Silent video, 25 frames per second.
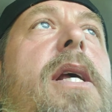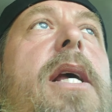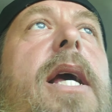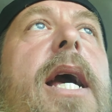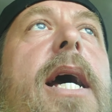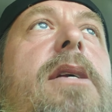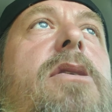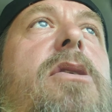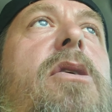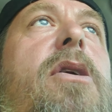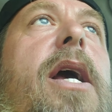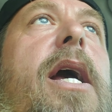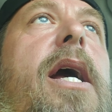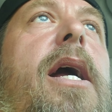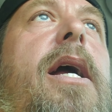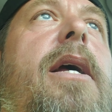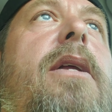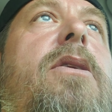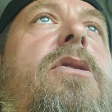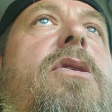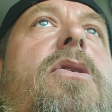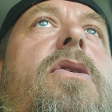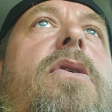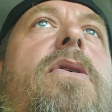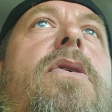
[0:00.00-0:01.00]
it yesterday
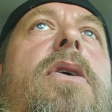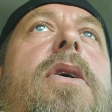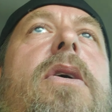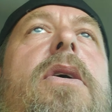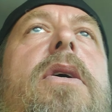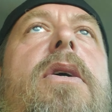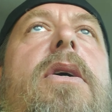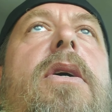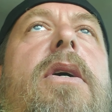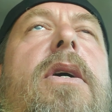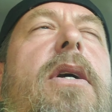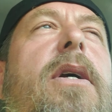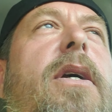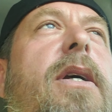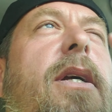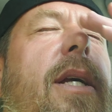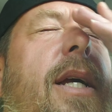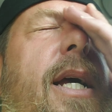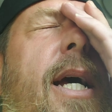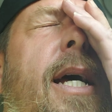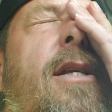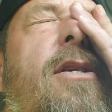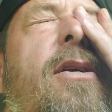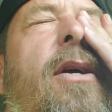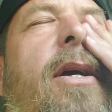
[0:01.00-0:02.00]
again too.
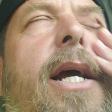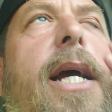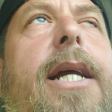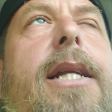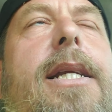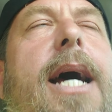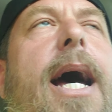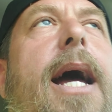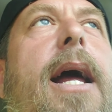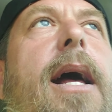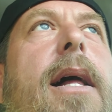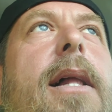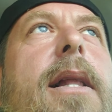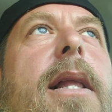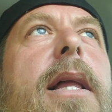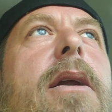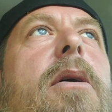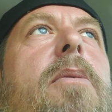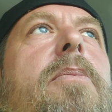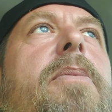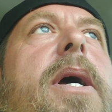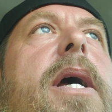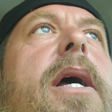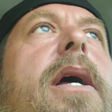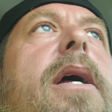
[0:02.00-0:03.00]
Yesterday, tiny, a little
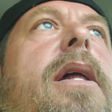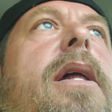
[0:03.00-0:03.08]
bit,